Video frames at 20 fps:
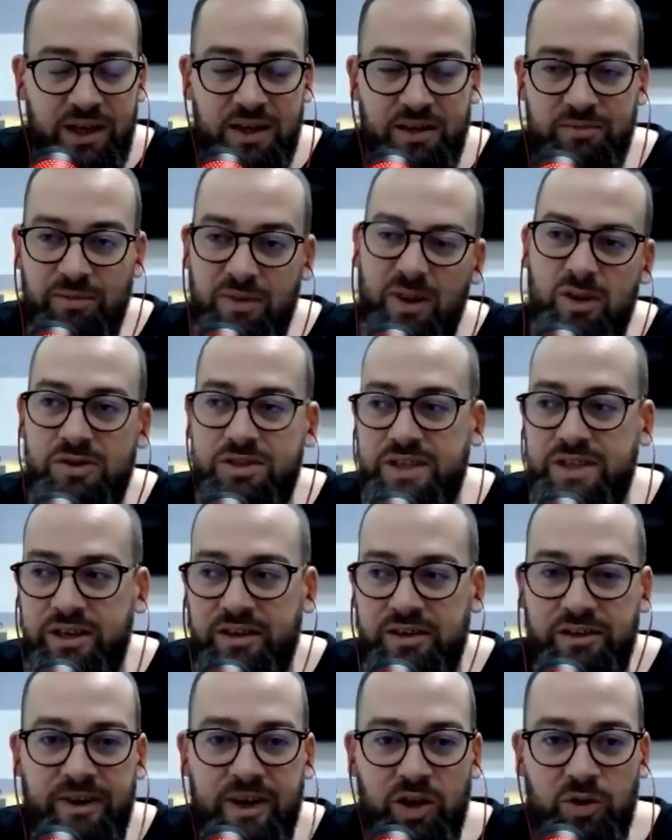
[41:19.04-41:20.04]
because they are
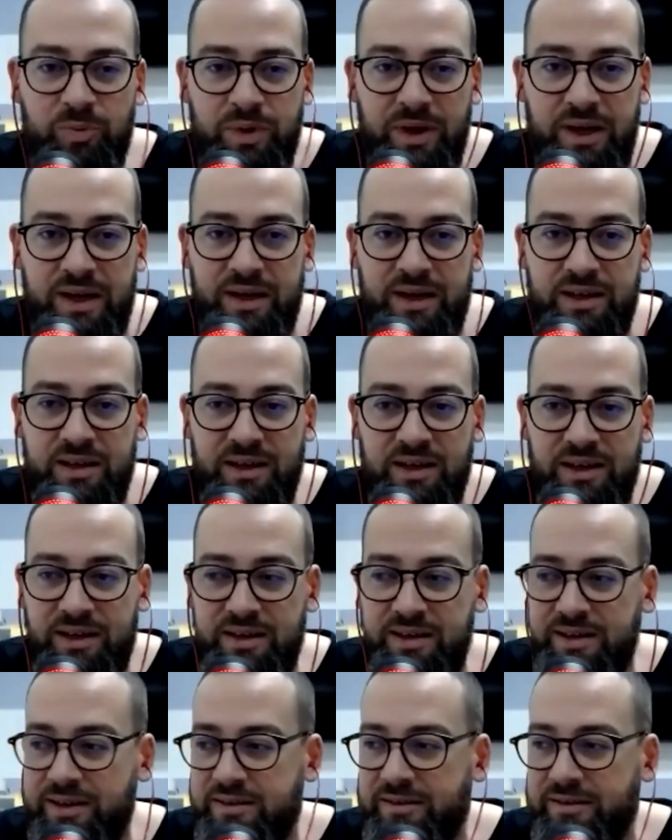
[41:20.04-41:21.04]
developing
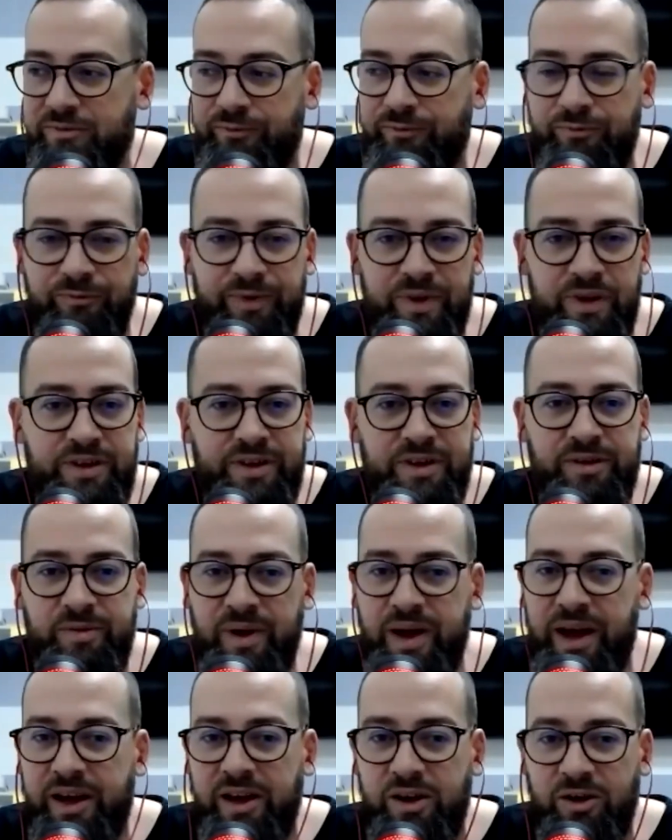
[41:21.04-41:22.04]
the Wynter
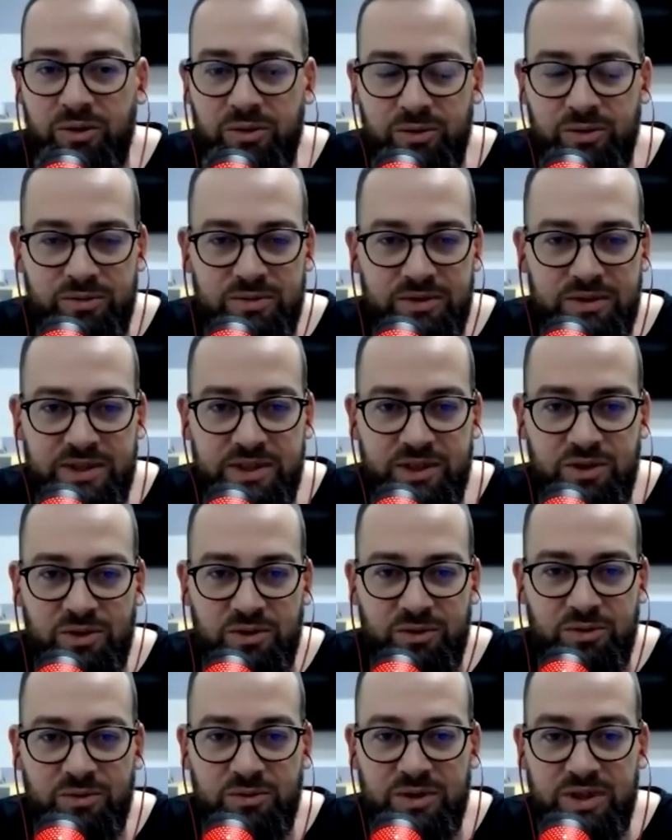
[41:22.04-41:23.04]
AO,
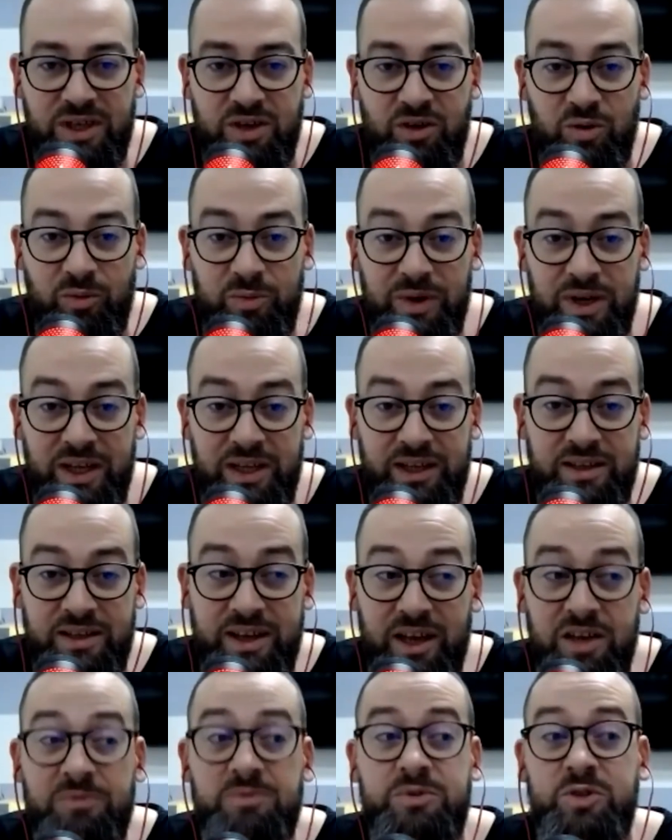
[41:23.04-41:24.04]
so the company that
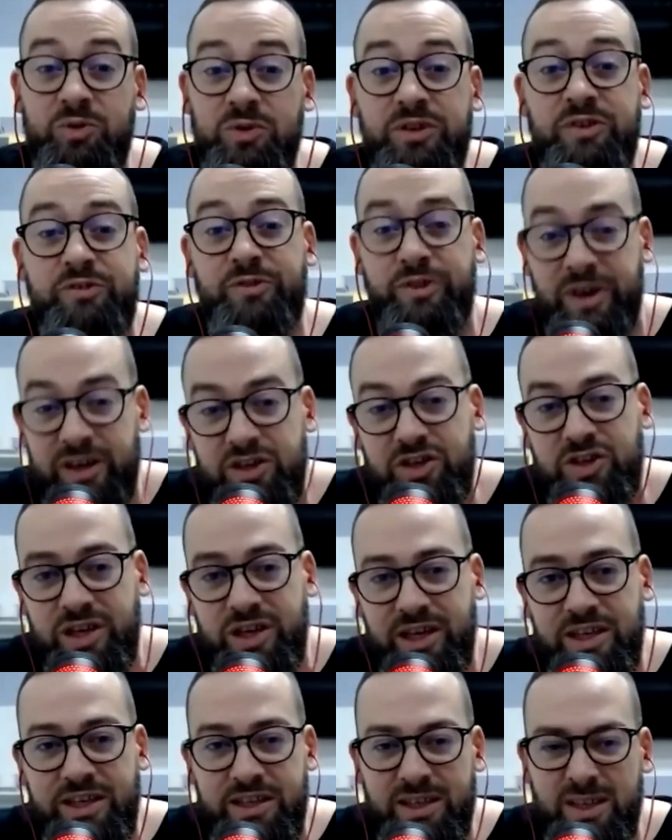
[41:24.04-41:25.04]
helps you
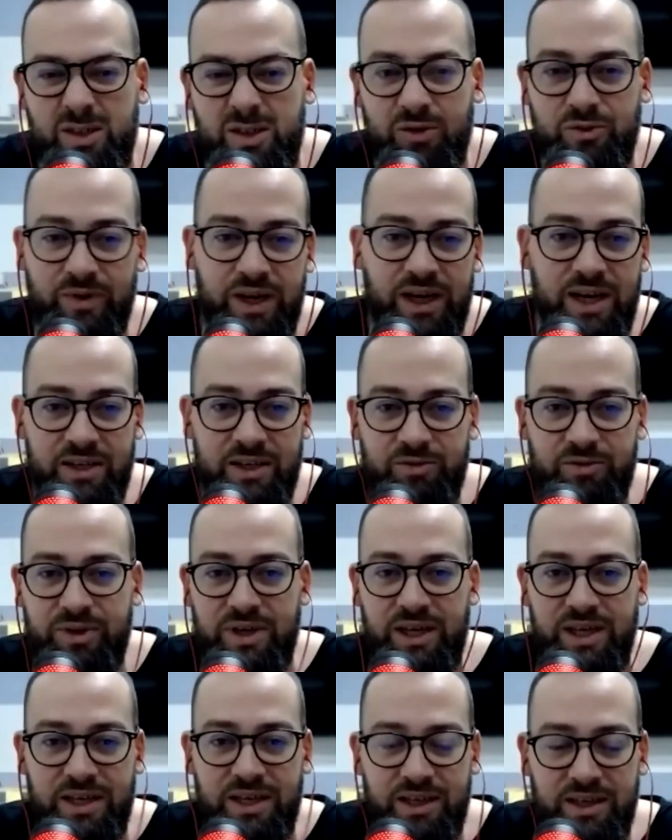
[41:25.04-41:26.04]
differentiate. So we got
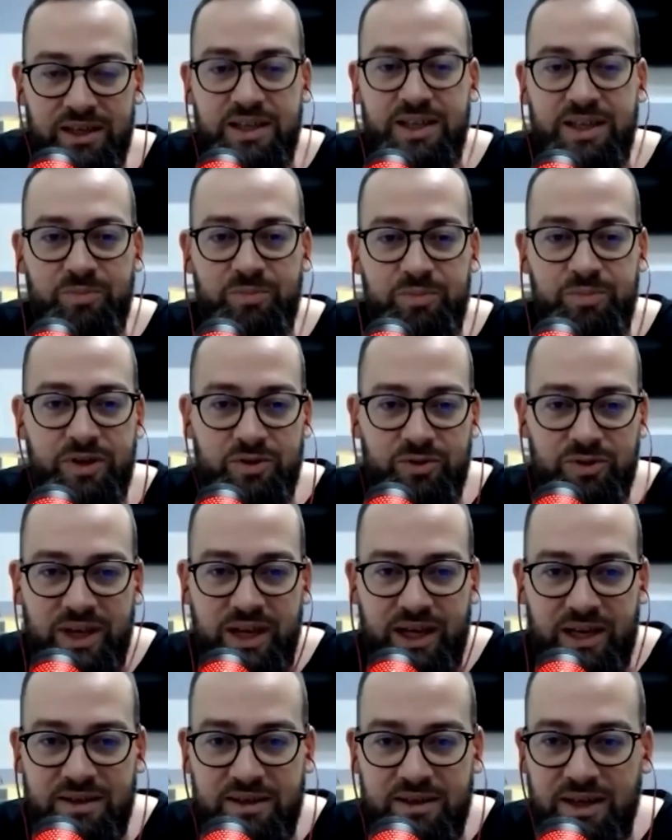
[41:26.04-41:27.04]
really deep into
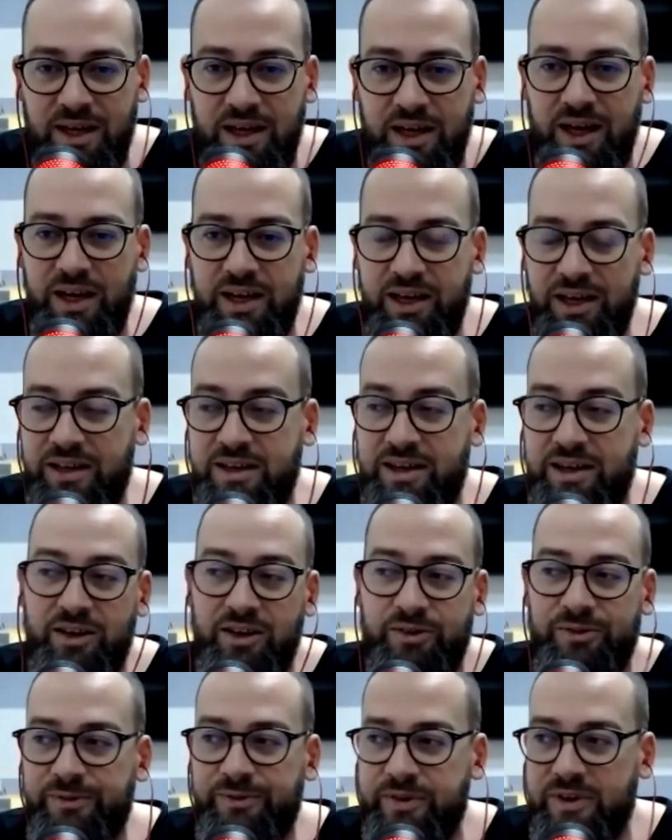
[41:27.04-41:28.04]
that. It kind
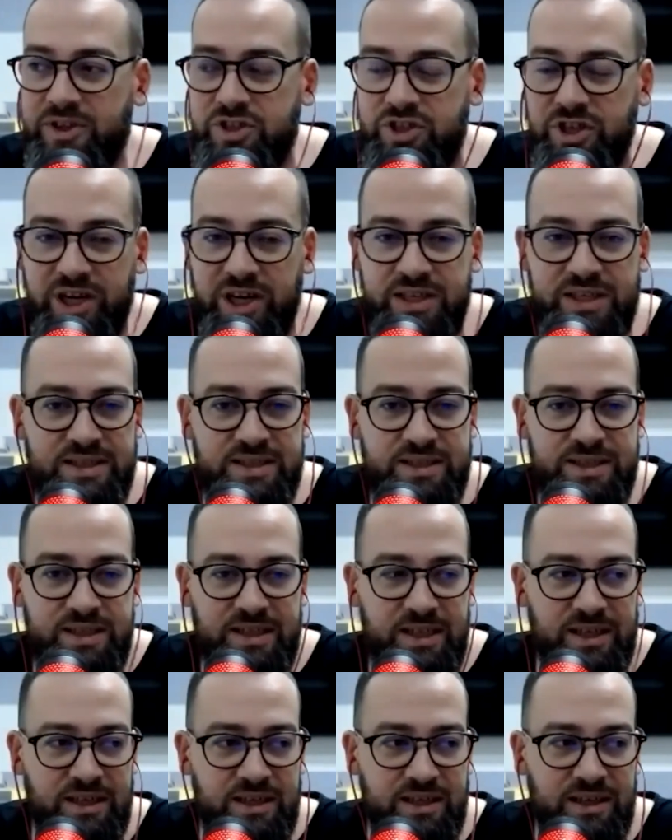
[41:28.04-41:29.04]
of checks
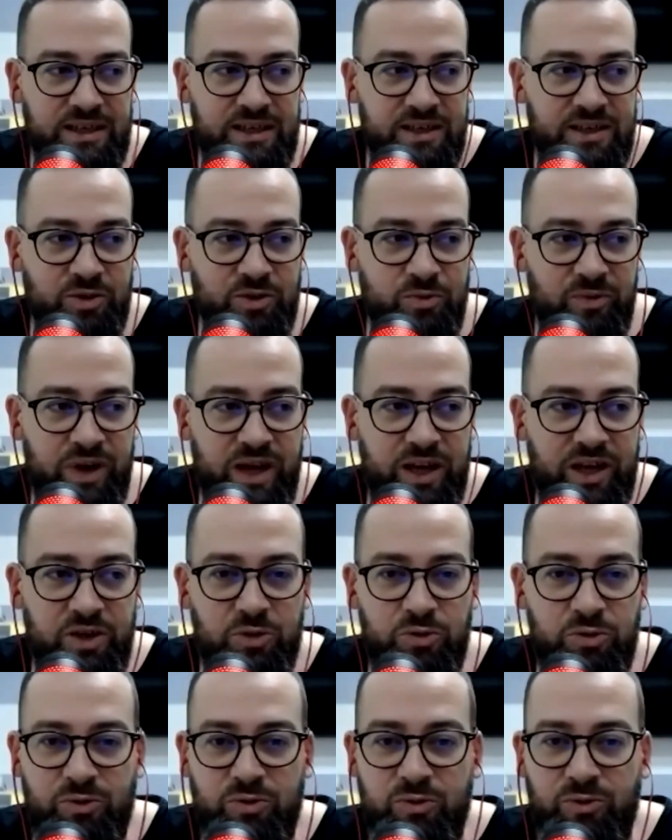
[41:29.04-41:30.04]
uh, the way
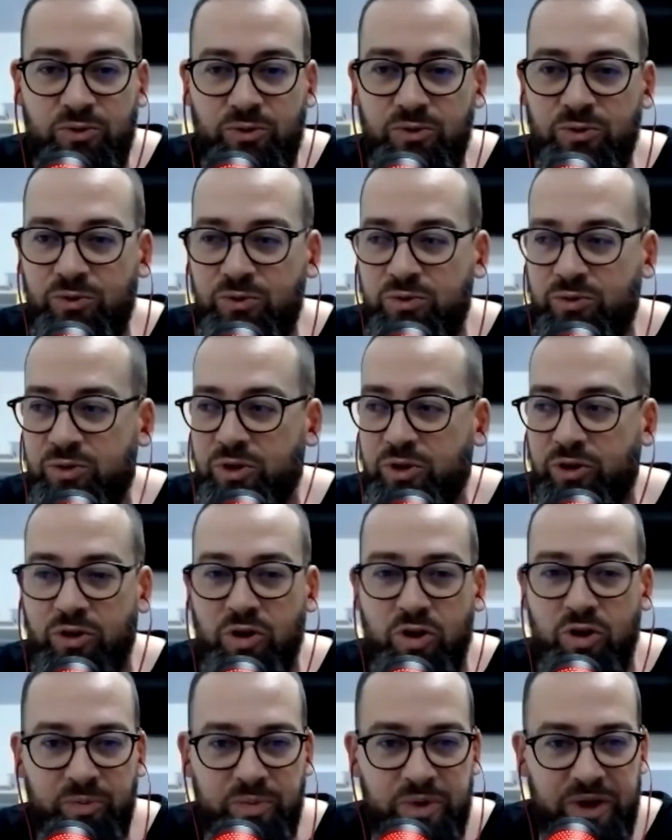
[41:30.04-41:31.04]
you your
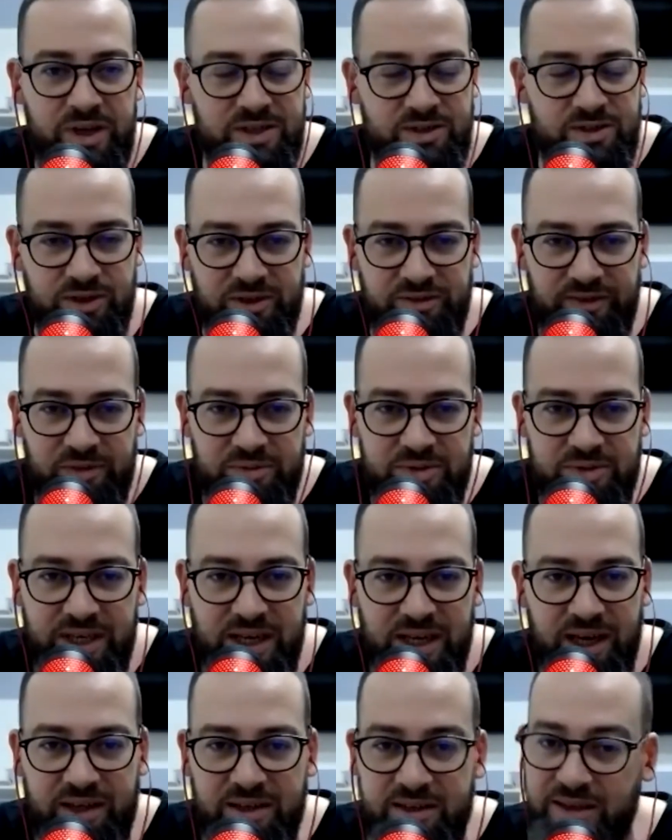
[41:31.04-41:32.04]
copy is on the
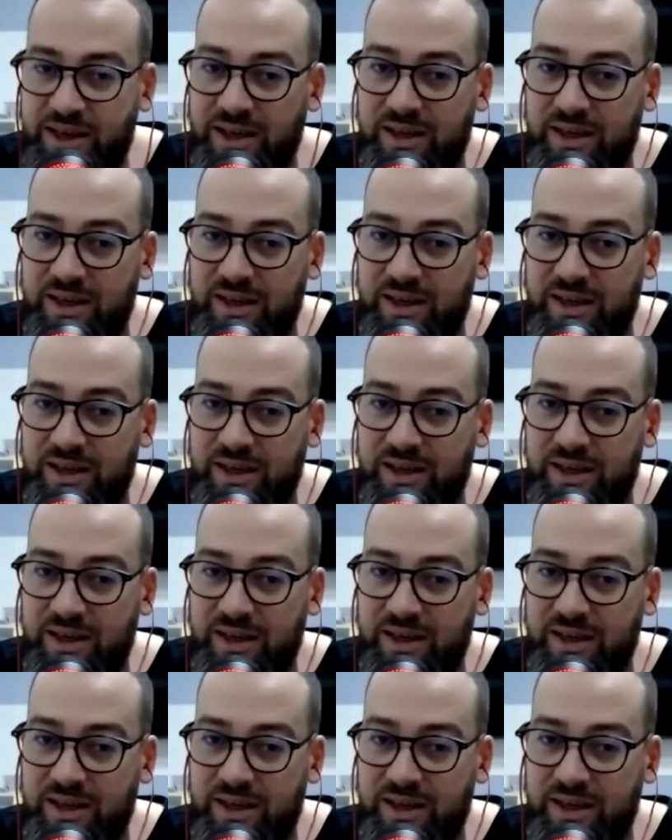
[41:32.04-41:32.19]
website.